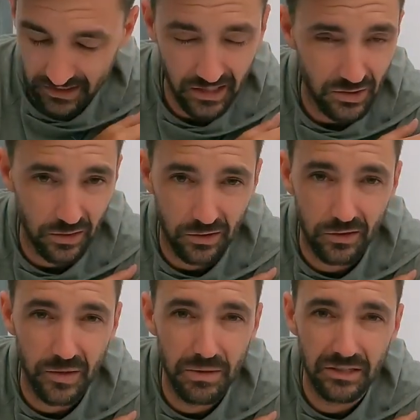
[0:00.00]
I think it
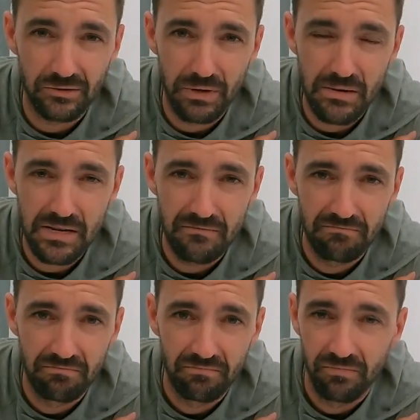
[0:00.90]
took 30 minutes maybe.
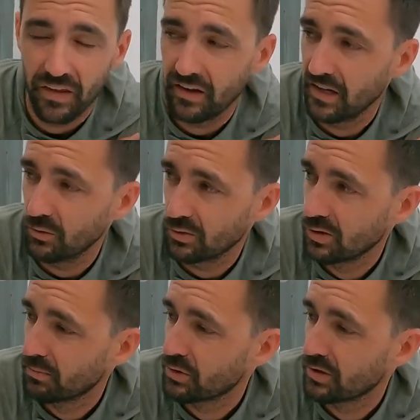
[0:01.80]
It was
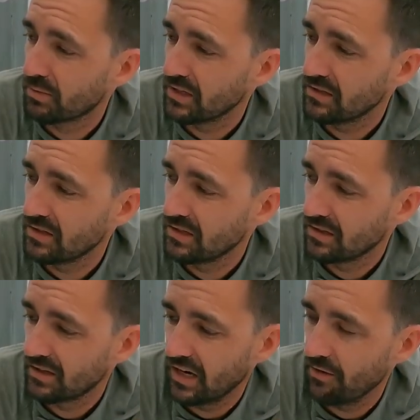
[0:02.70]
super, super
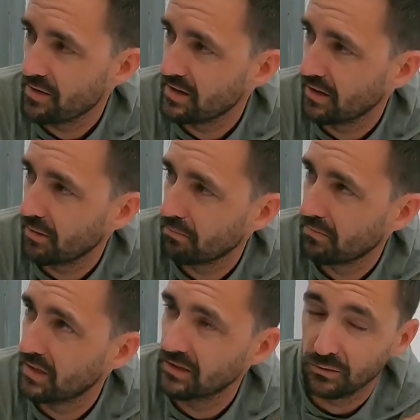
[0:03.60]
easy.
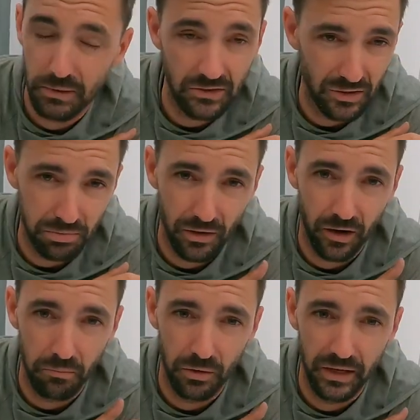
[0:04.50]
Everything is basically
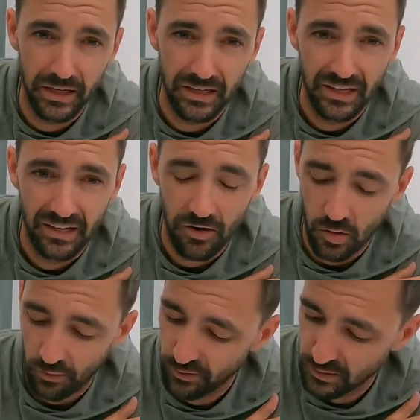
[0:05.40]
plug and play.
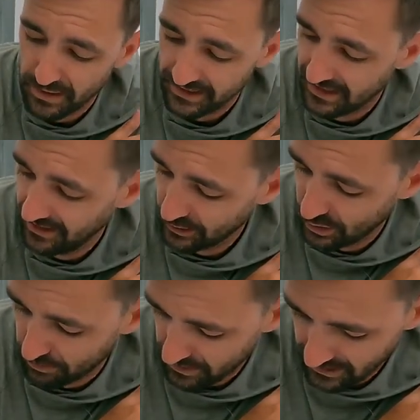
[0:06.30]
All fits back together
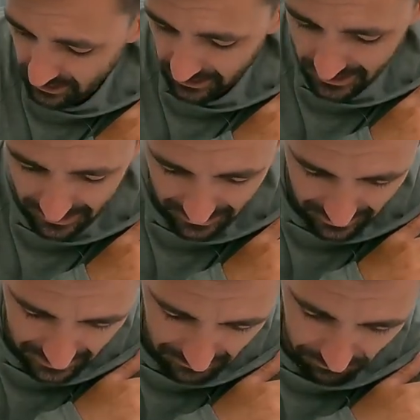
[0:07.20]
super nicely.
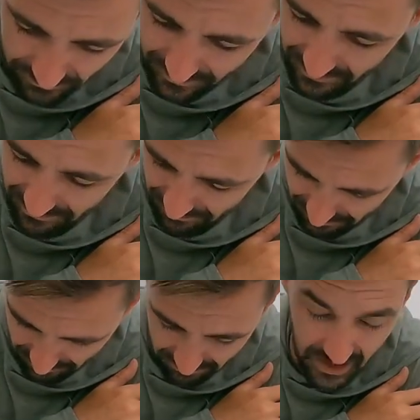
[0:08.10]

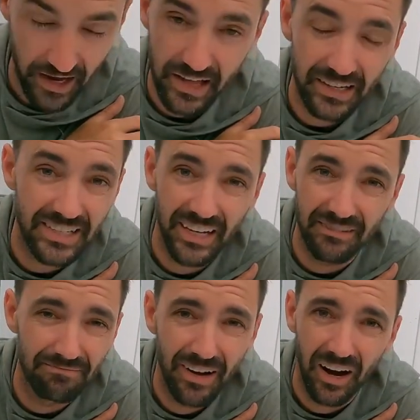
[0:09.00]
10 out of
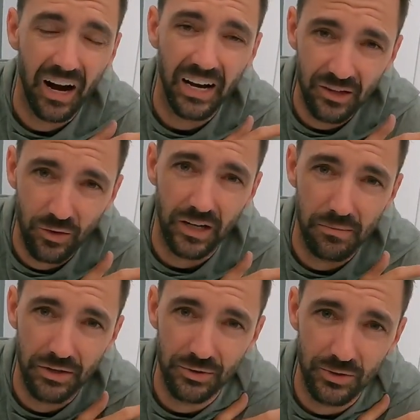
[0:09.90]
10. Highly
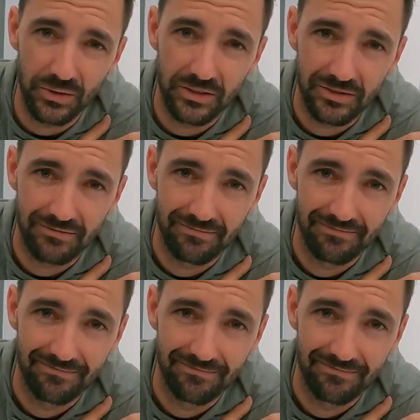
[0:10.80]
recommend you do this.